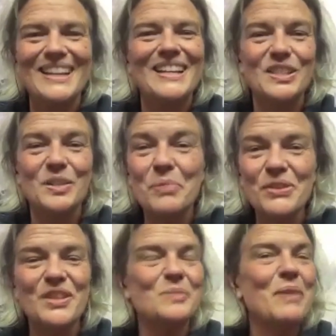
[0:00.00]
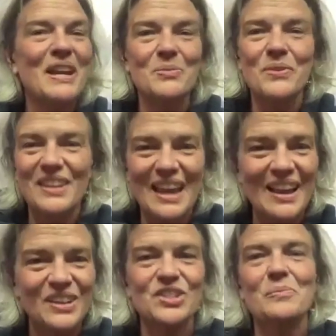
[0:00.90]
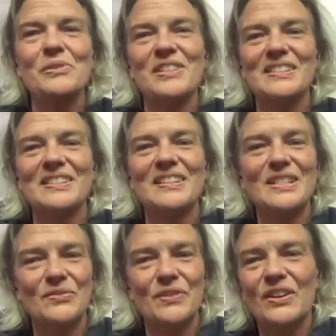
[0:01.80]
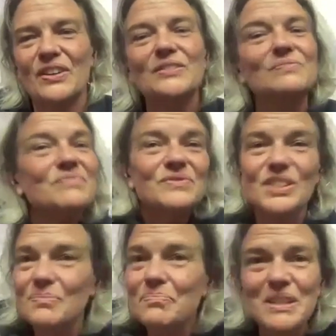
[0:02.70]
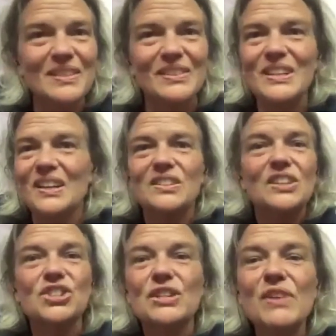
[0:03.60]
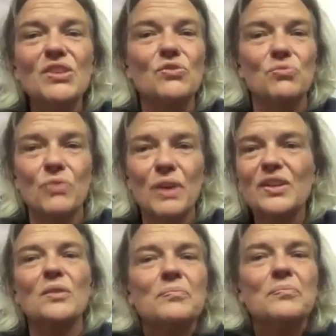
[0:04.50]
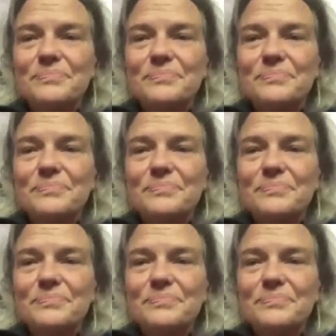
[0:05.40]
It's a book that's packed with actionable insights for just basically achieving greater